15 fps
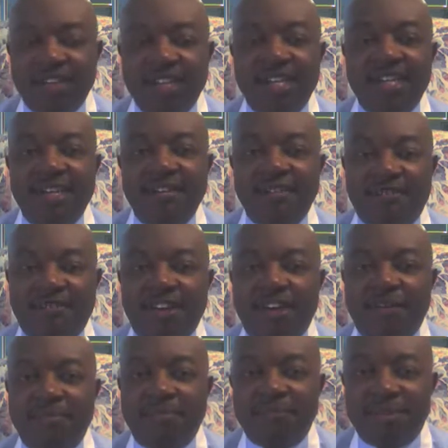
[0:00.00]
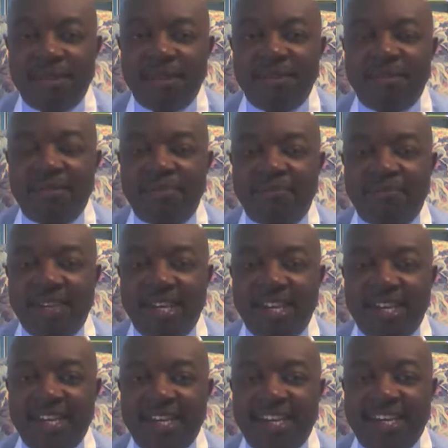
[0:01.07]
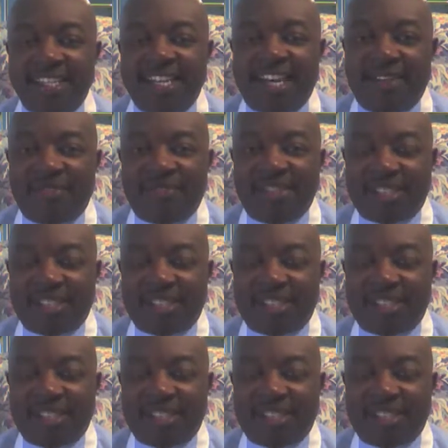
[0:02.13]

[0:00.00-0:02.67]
flee from you. Now,